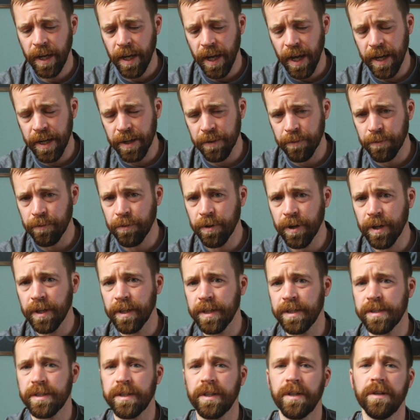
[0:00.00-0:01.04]
and it
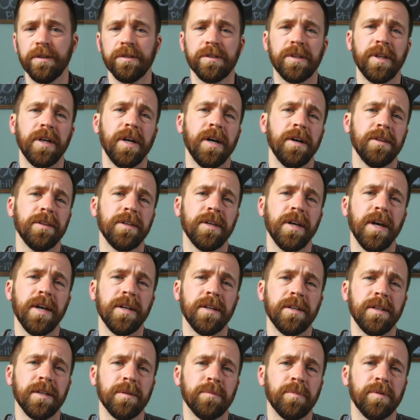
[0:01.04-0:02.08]
really slows down the
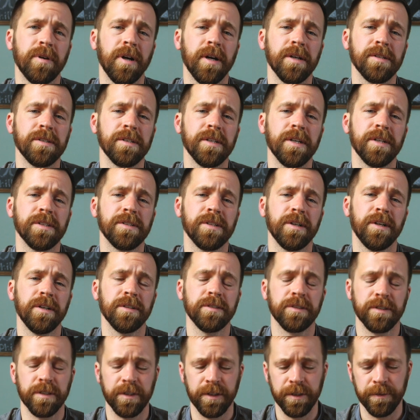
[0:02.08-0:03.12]
editing process
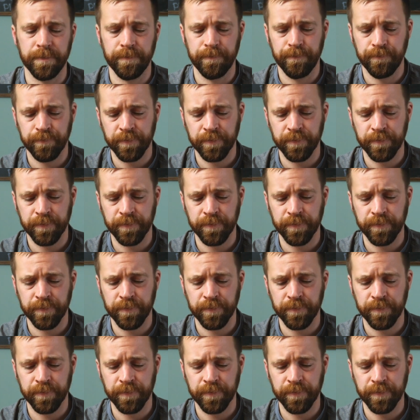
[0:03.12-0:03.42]
also.